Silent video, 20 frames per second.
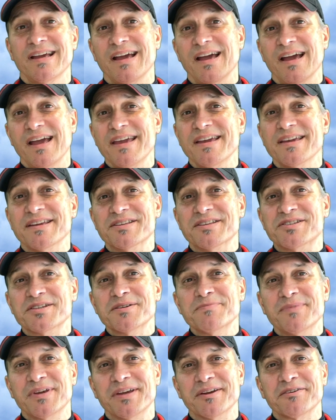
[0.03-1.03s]
Hey,
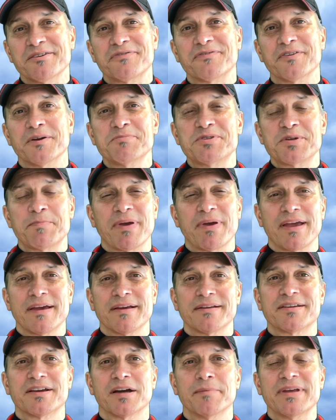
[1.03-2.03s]
Jim here from
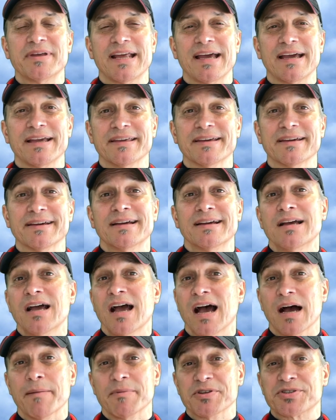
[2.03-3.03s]
Japan coming at you.
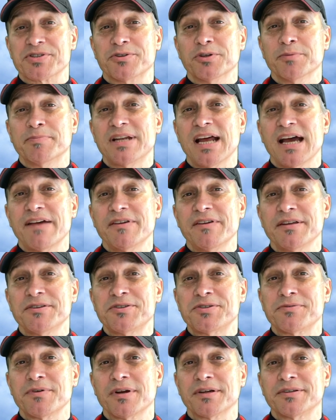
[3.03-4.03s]
I'm a scuba diving
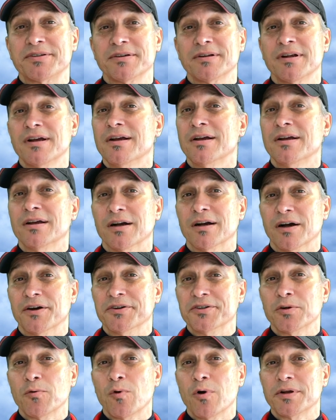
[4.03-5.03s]
instructor,
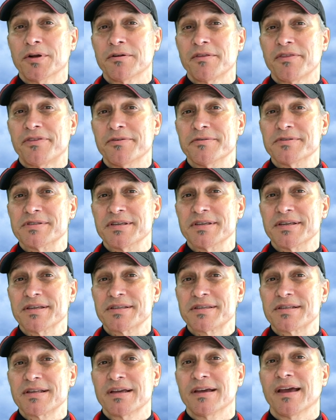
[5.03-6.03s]
underwater
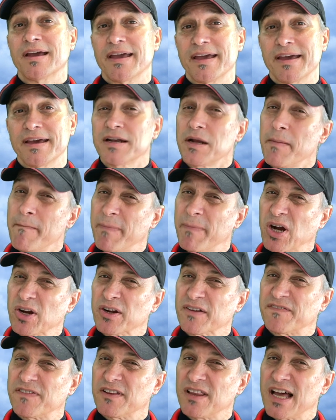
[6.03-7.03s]
enthusiast, and
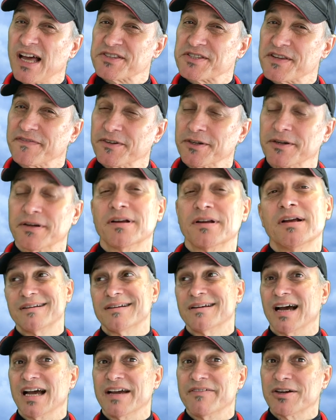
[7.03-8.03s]
part philosopher.
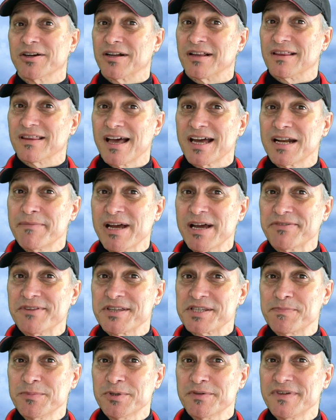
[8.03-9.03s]
I've heard a lot about
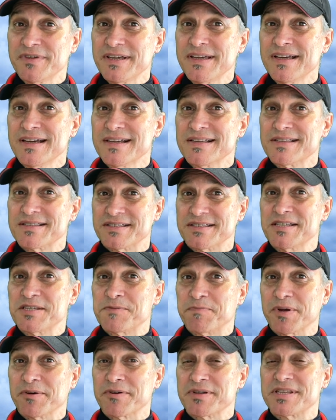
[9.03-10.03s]
this movie,
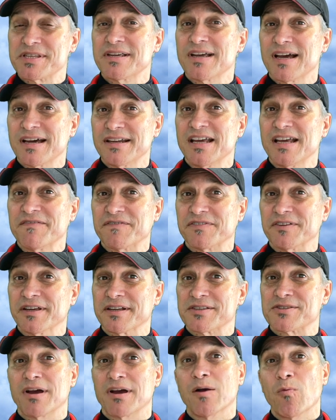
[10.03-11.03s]
SeaSpiracy on
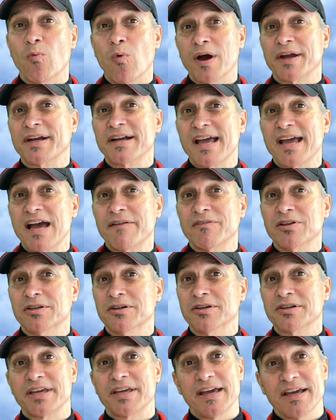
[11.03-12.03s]
Netflix, so I wanted to have a
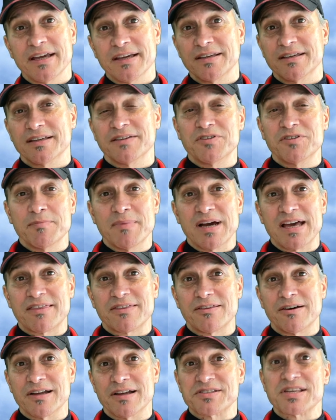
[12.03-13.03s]
look and give you my
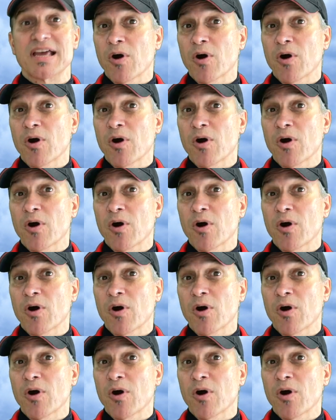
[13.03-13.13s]
thoughts.